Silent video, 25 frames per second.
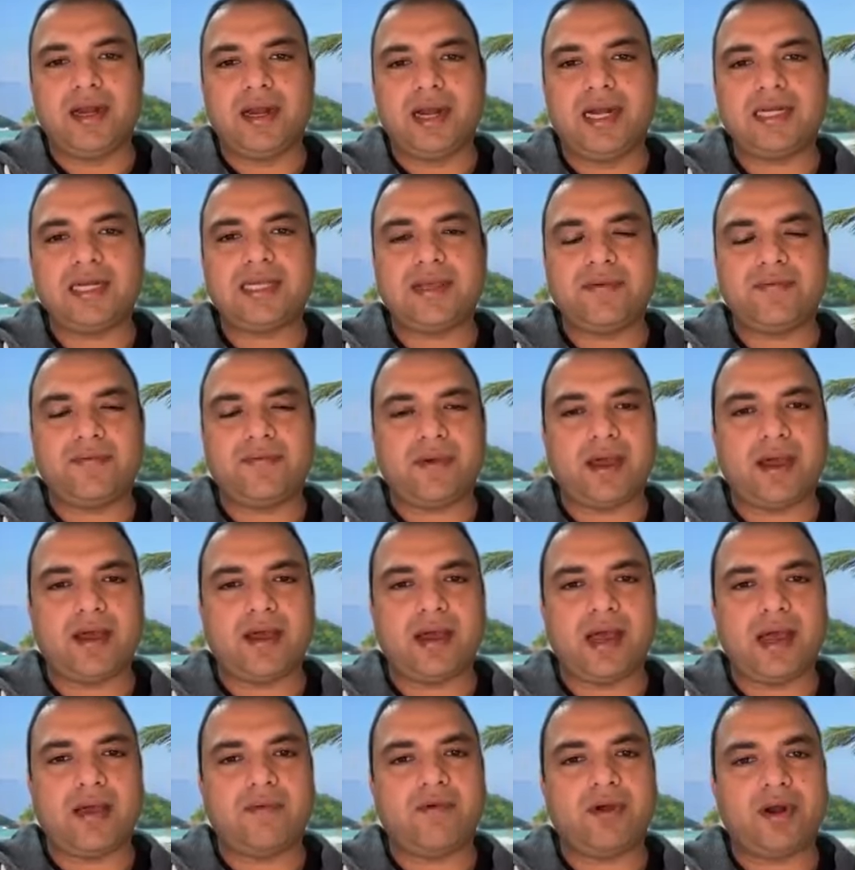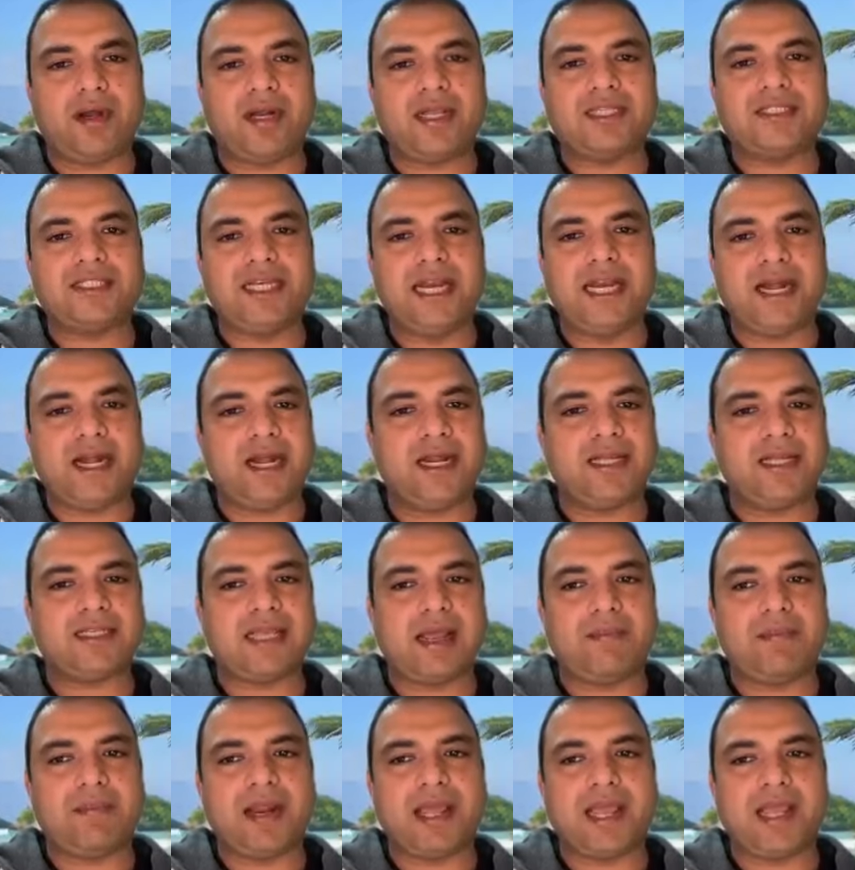let's say I've got a
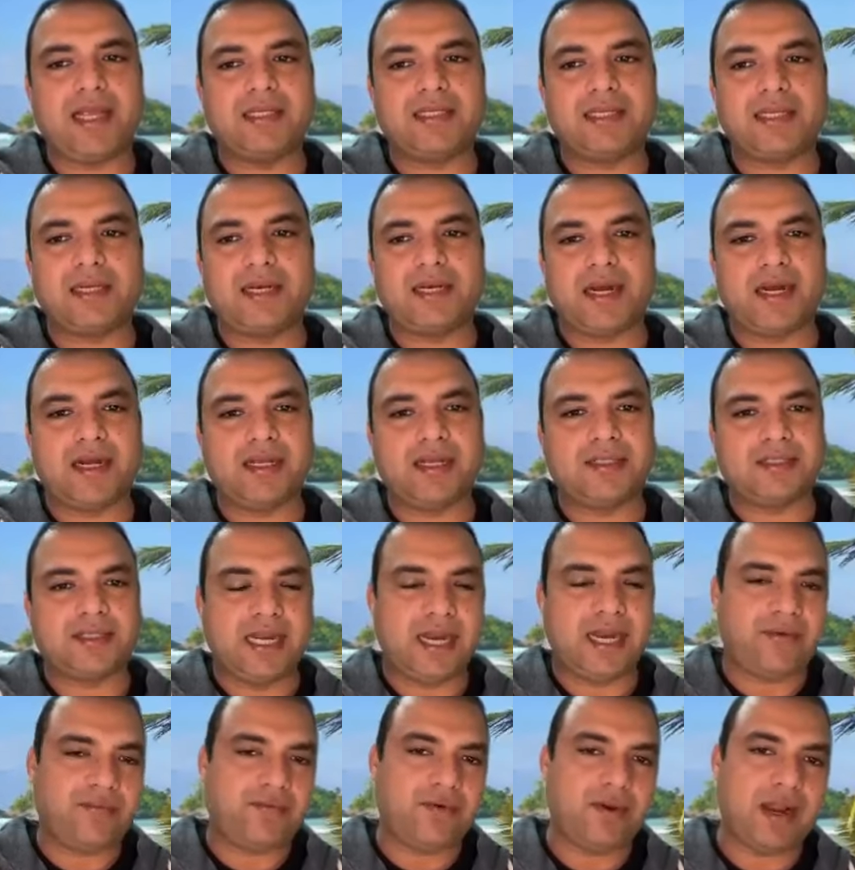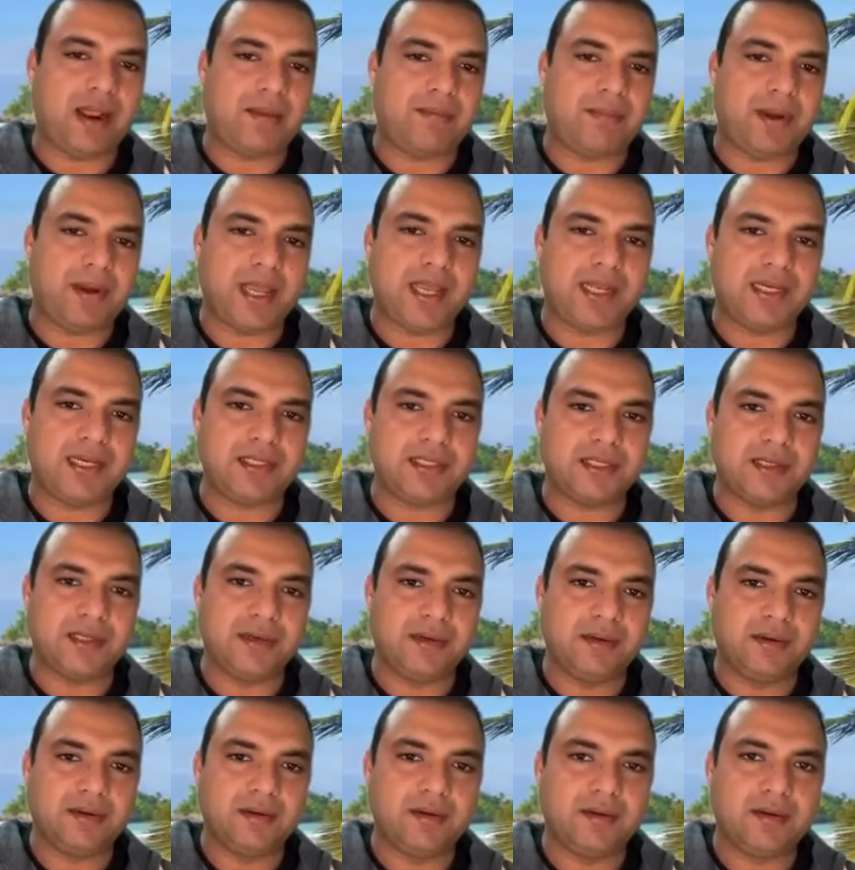stateless application and a stateful
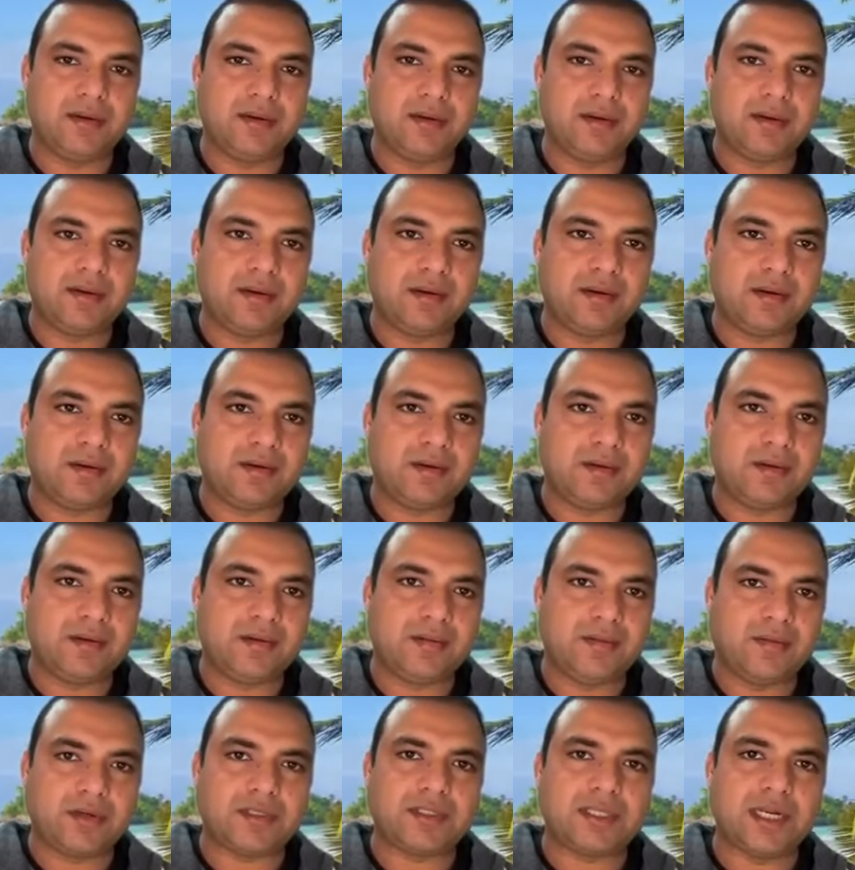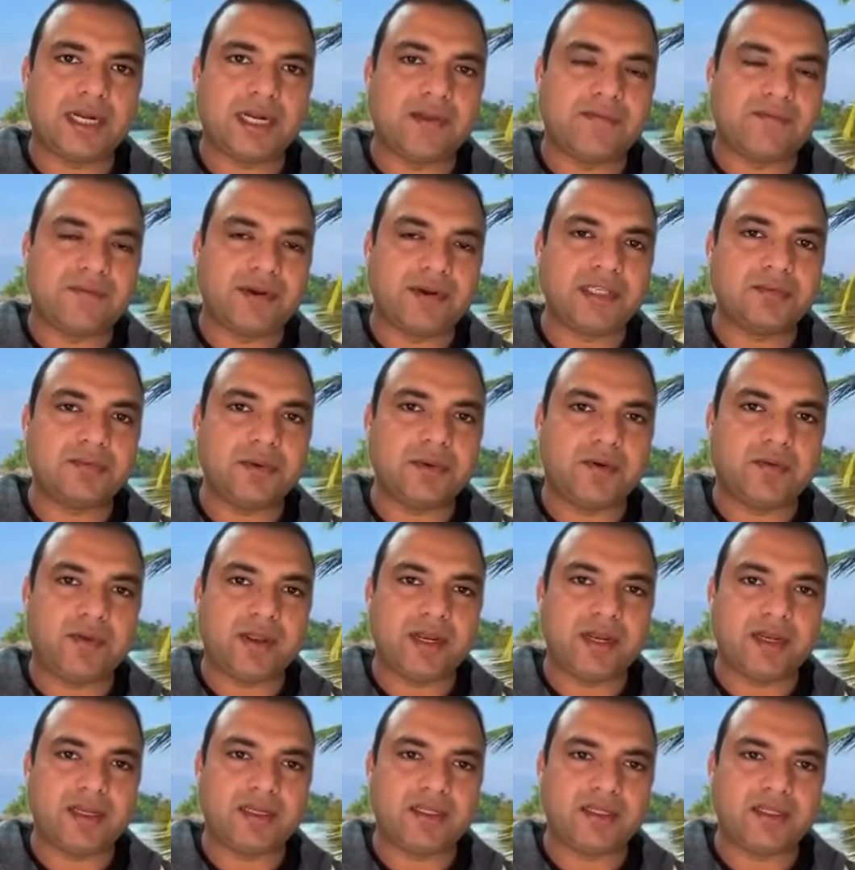application. What's the difference
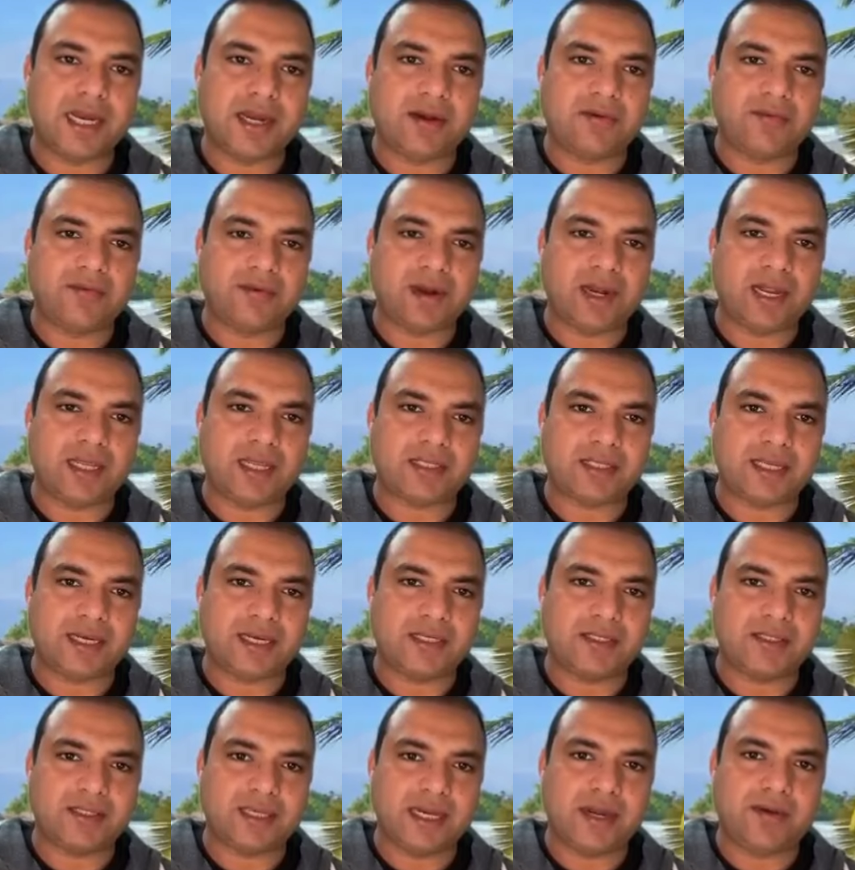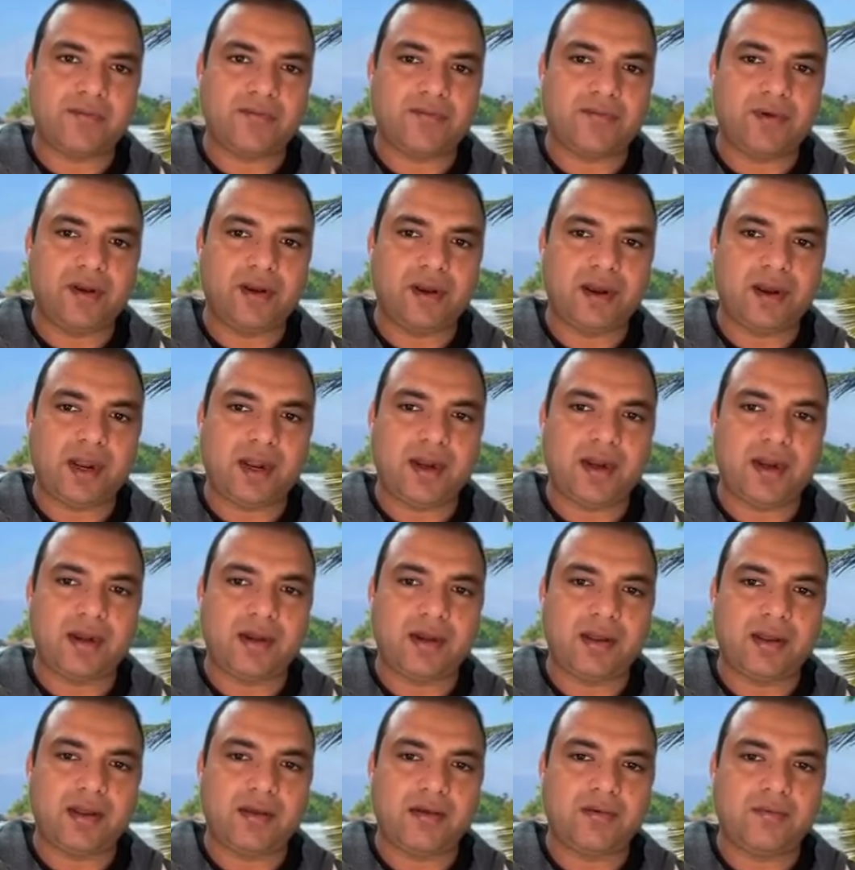between stateless and stateful,
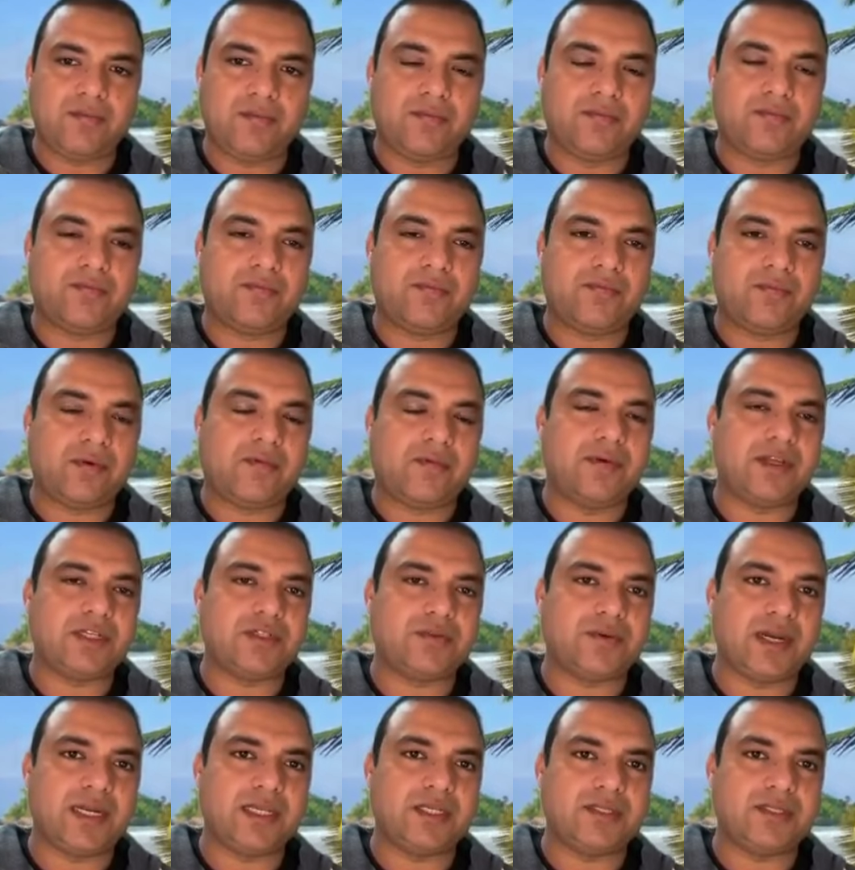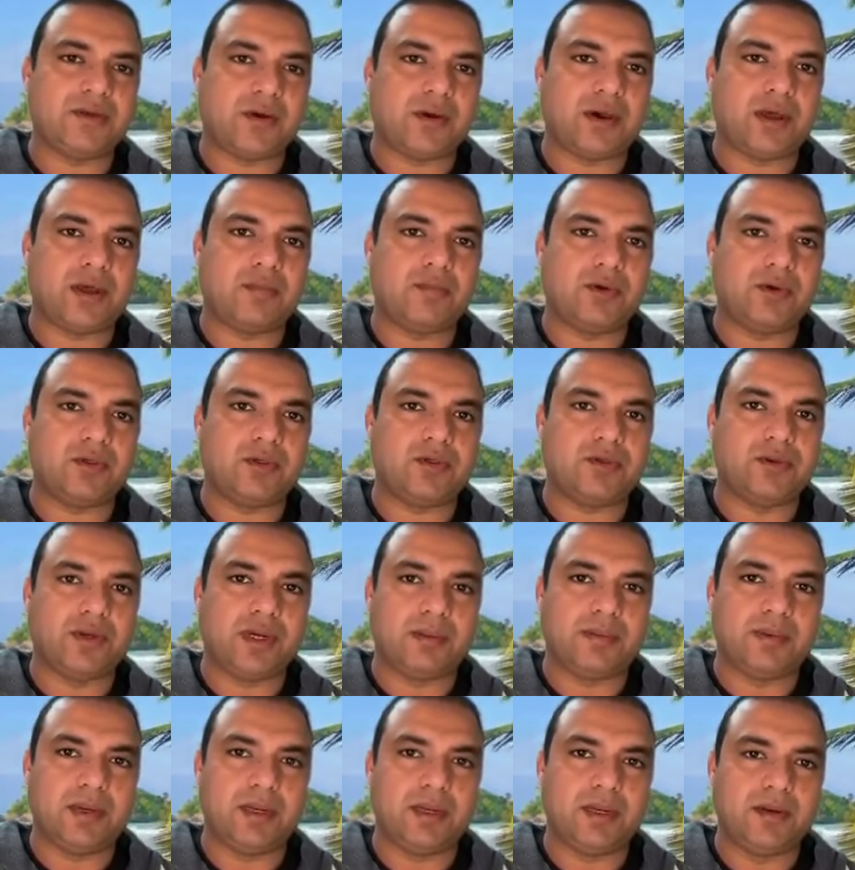and for which one is Docker more
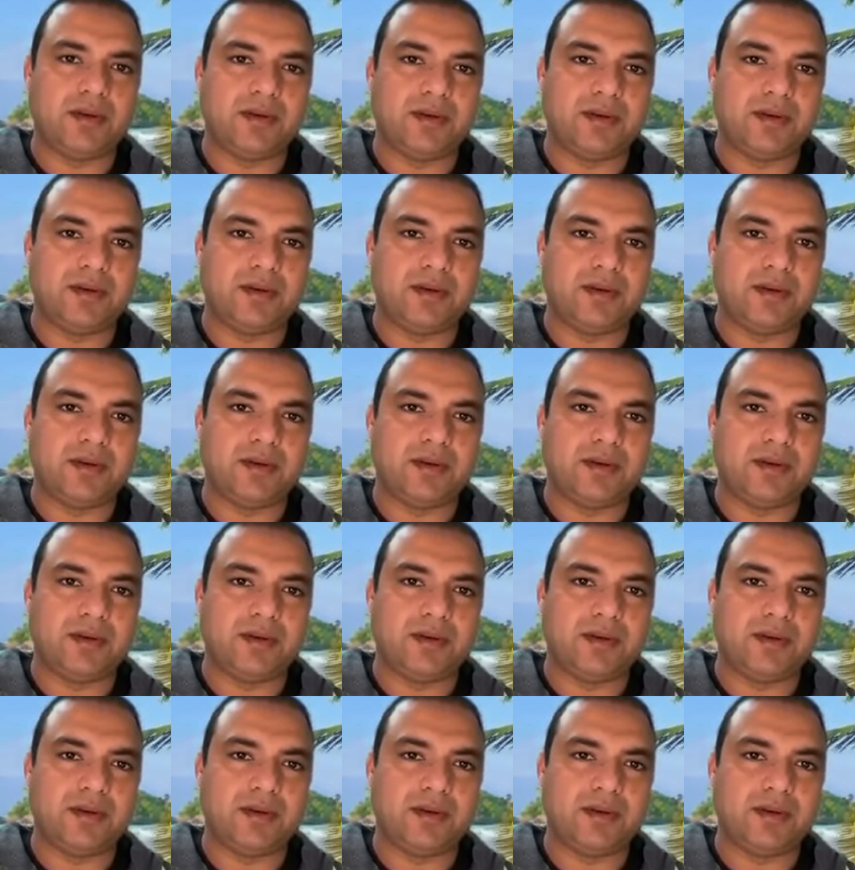suitable?